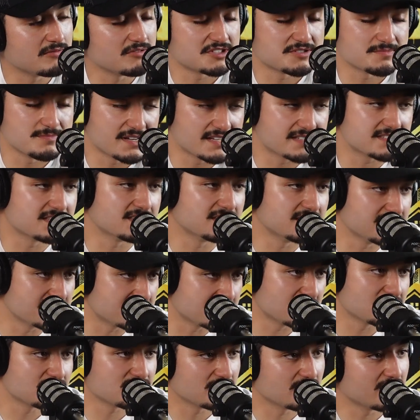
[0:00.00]
Which makes it
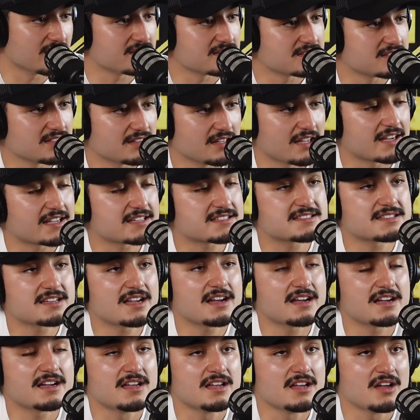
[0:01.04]
decentralized. Like it's
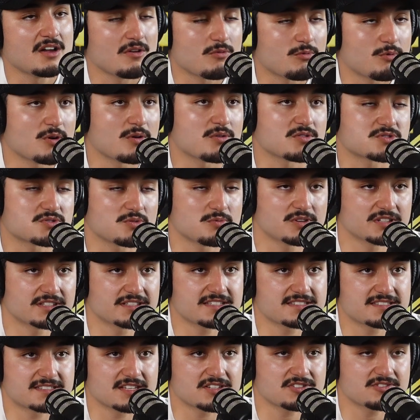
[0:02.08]
not what
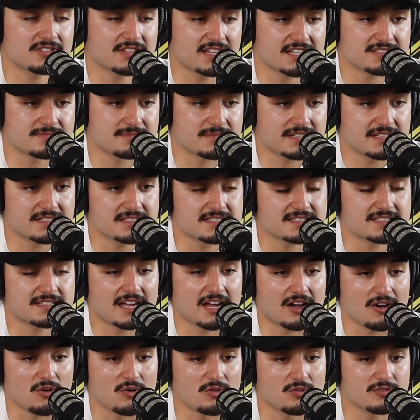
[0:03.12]
decentralized means is
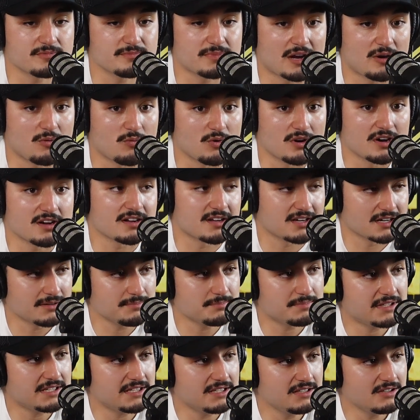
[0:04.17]
not owned by one
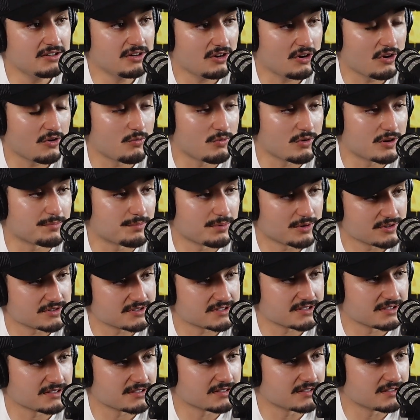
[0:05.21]
company or one
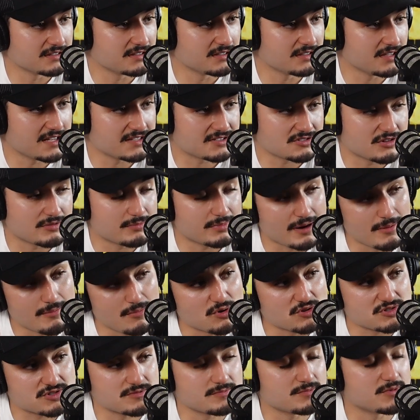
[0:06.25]
person. It's owned by
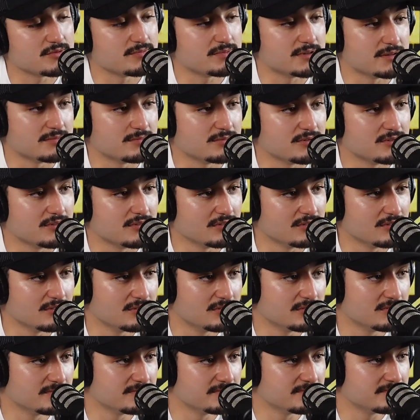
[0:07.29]
multiple people.
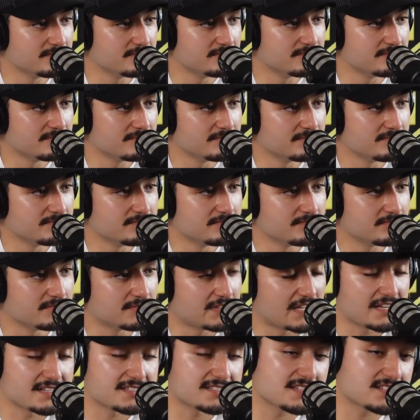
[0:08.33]
Okay.
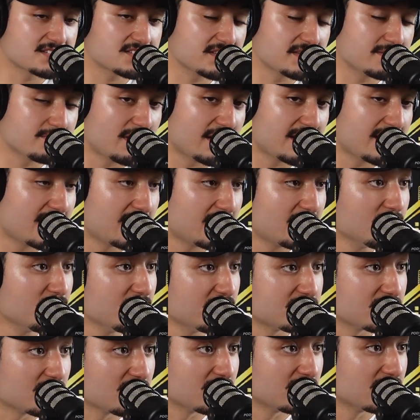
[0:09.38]
That essentially might not know
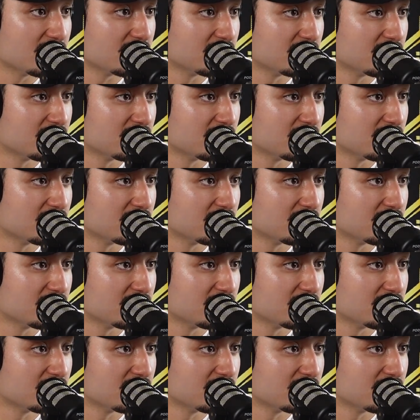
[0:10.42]
each other.